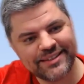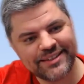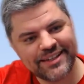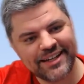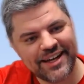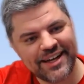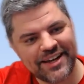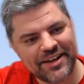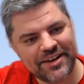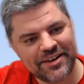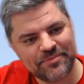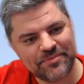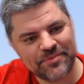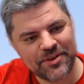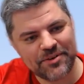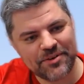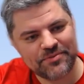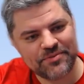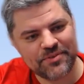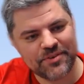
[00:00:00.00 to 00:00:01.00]

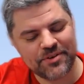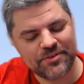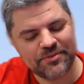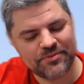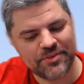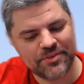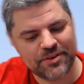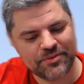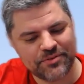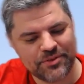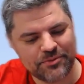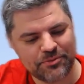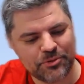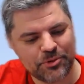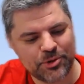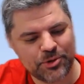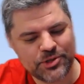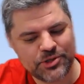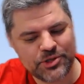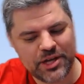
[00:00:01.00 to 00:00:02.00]
of the
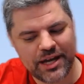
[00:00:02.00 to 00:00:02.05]
Forge,